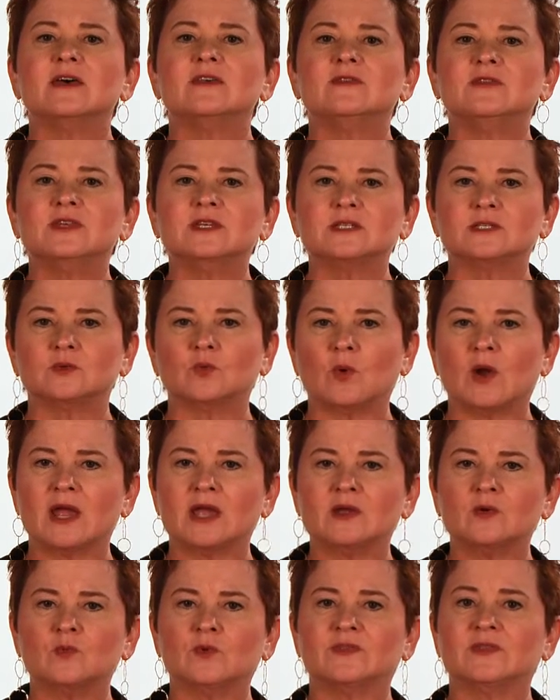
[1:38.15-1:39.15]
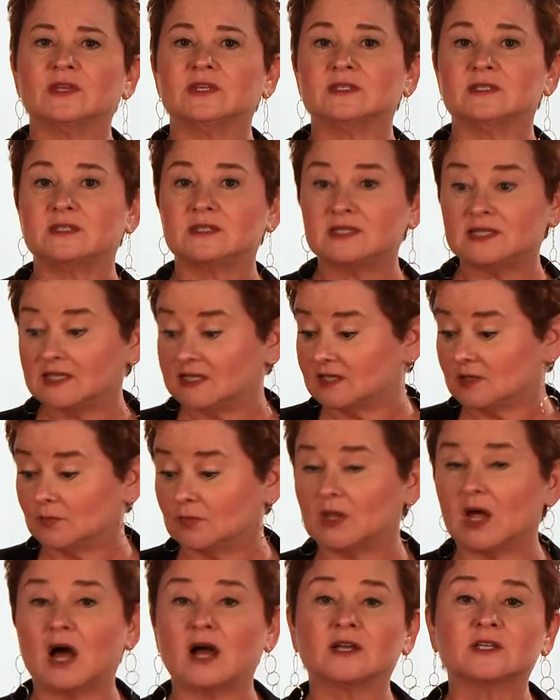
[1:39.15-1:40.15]
This way, when they see the
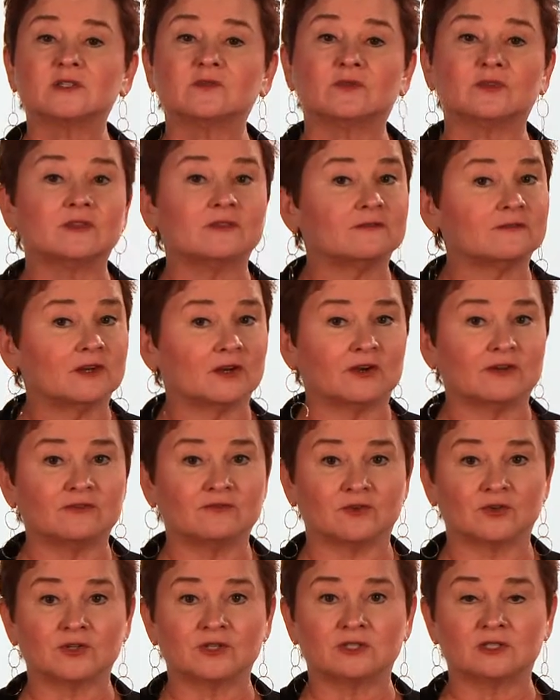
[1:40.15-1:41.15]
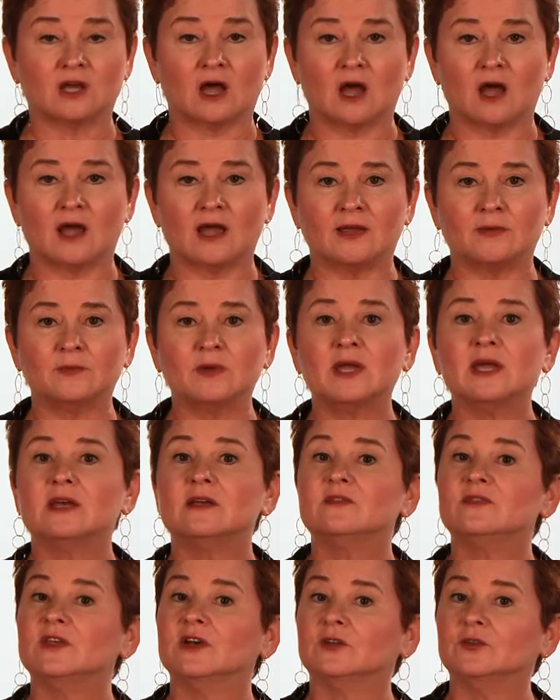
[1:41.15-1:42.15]
blocks for the very first time,
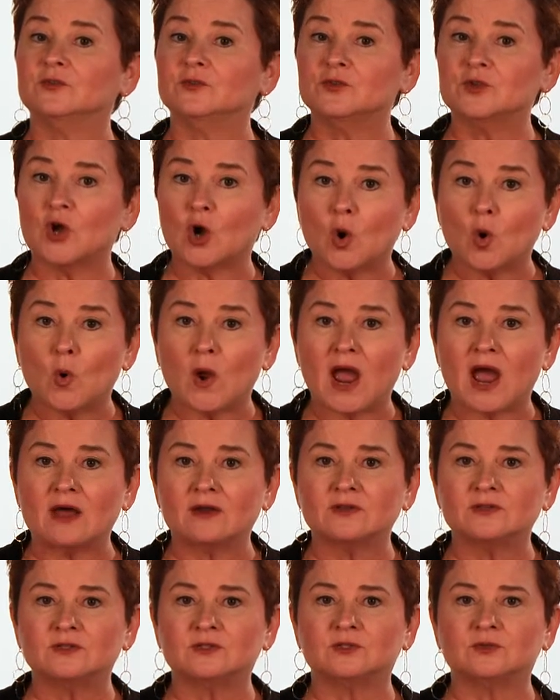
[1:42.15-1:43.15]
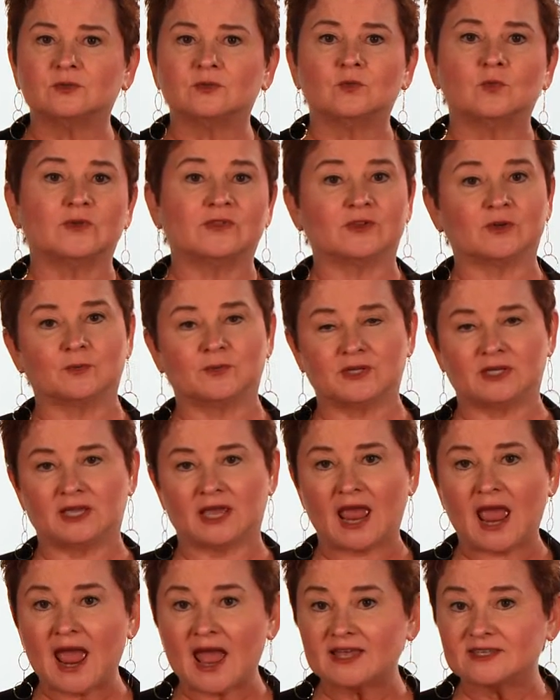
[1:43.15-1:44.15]
they'll know how to do what they're being
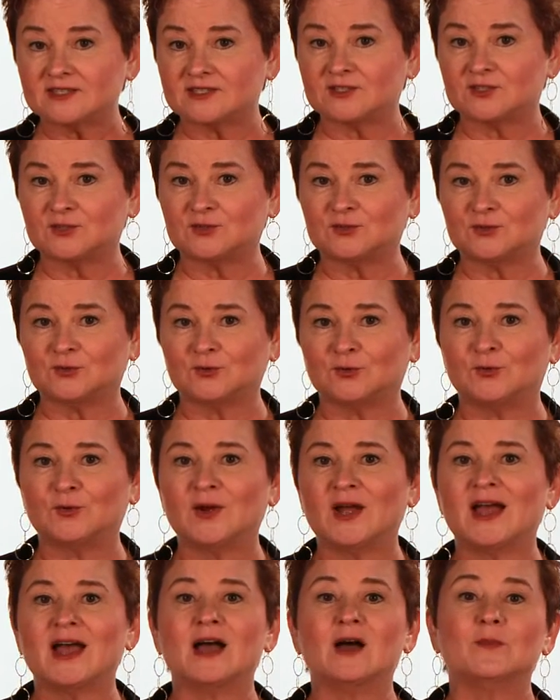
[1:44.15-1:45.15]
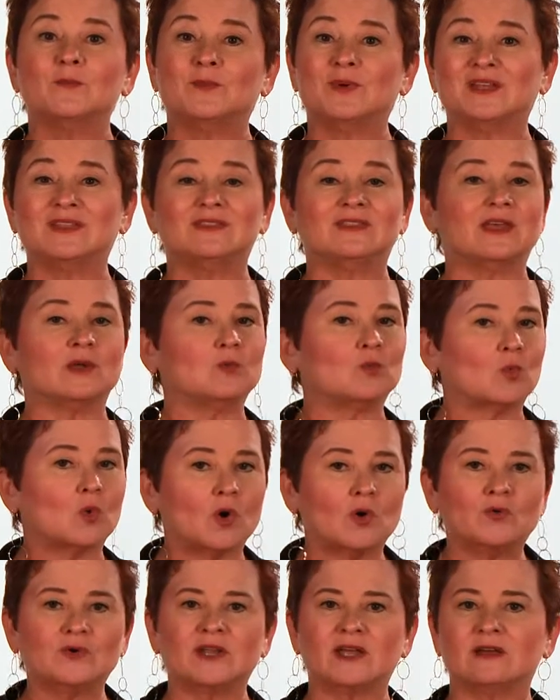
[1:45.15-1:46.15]
asked to do, but they
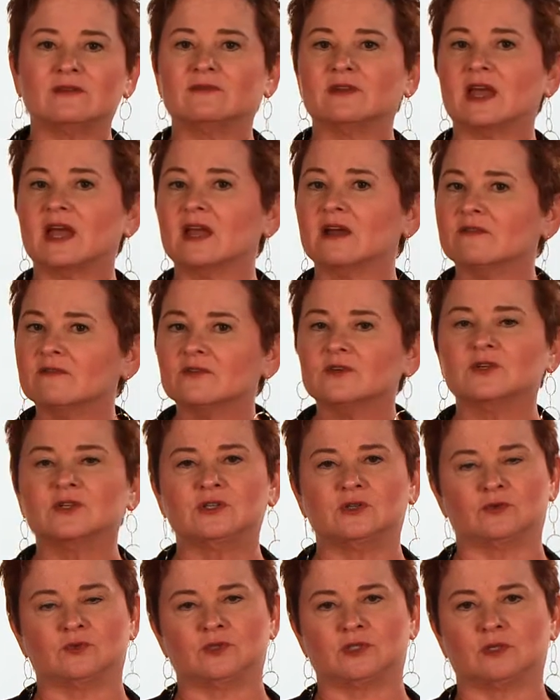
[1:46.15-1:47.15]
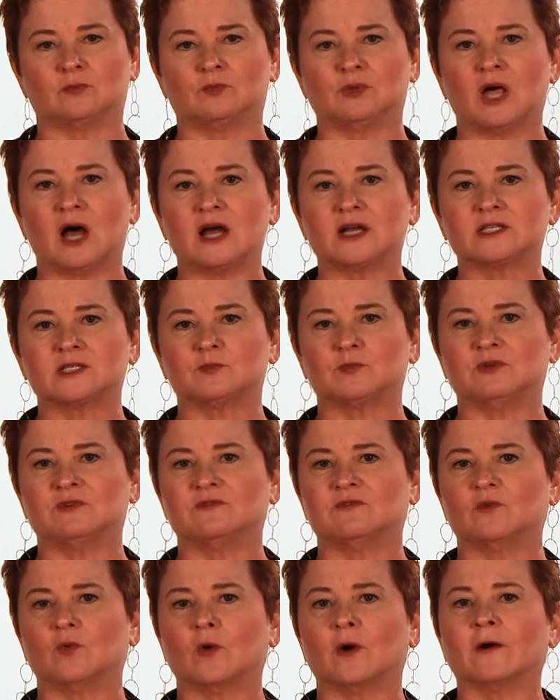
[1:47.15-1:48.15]
won't have ever used the blocks
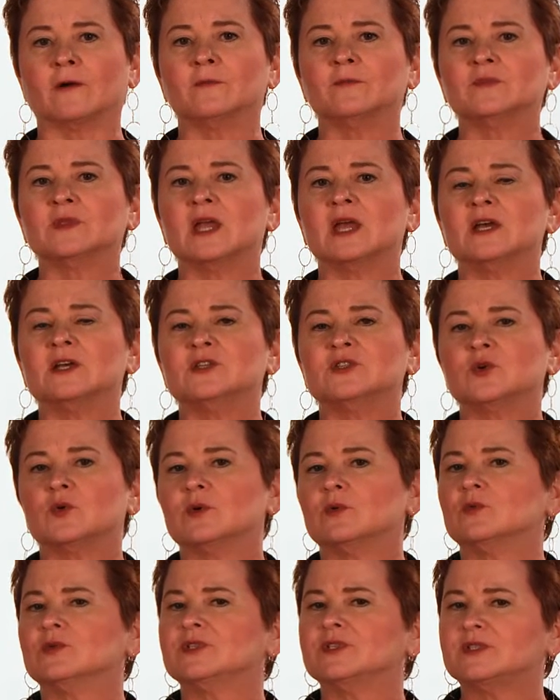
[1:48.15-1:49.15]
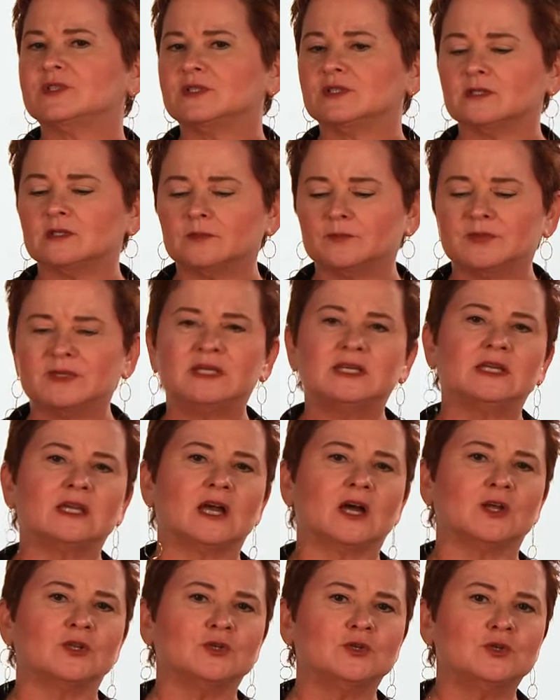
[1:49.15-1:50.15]
before, so it will still be
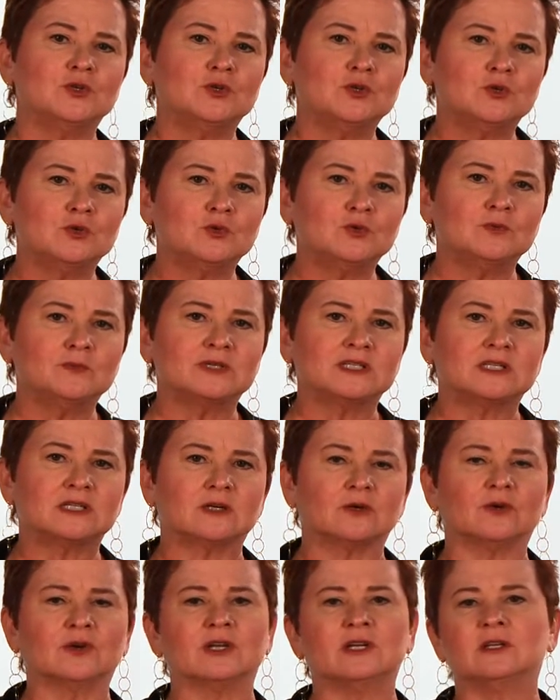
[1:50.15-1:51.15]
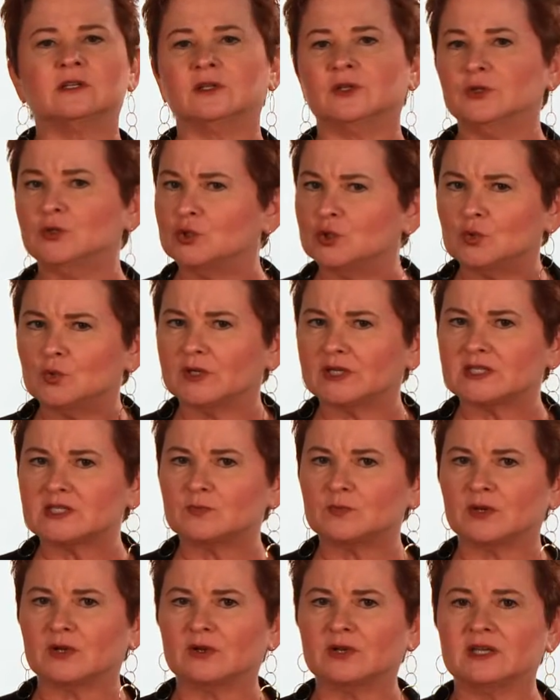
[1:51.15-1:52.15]
a new material, a new
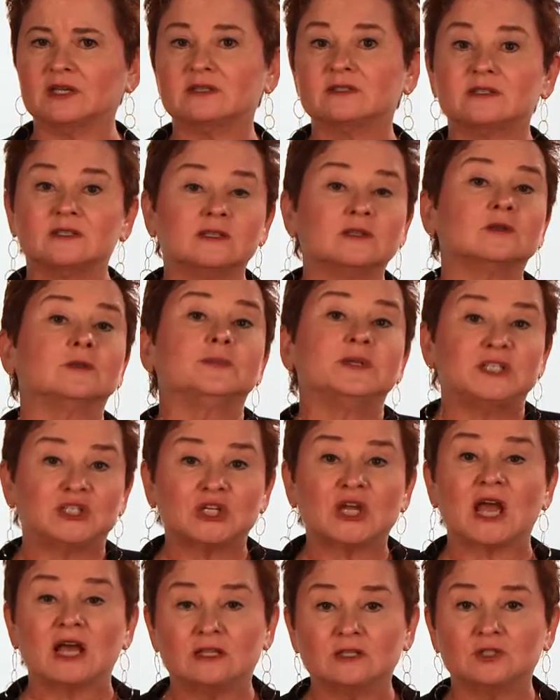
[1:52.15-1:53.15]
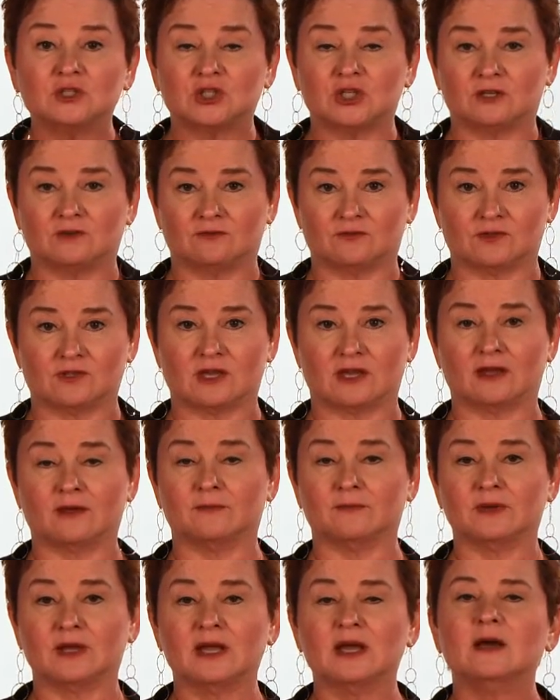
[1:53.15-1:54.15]
experience, and it'll be challenging for
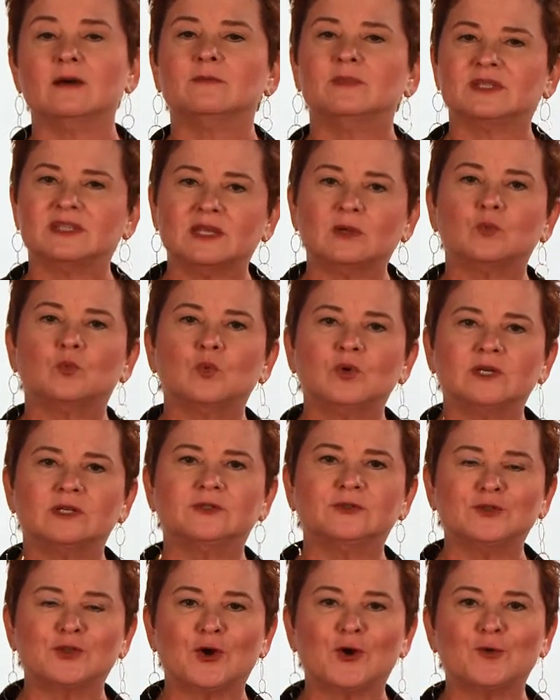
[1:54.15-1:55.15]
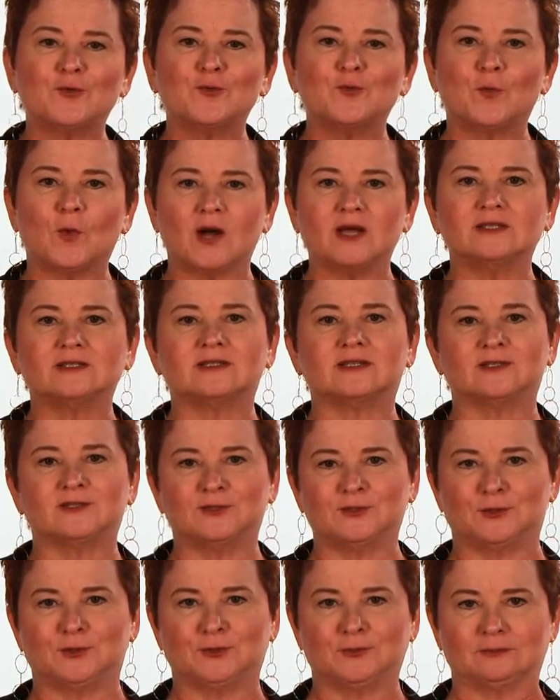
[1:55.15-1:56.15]
them, but they will know what to
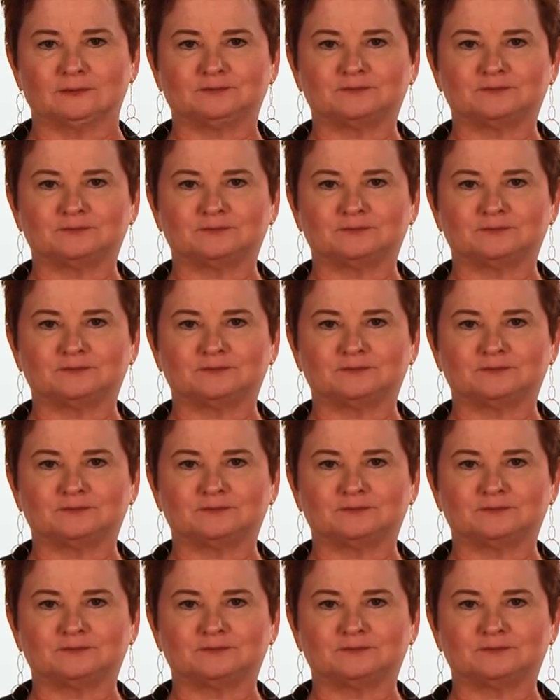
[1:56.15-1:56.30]
do.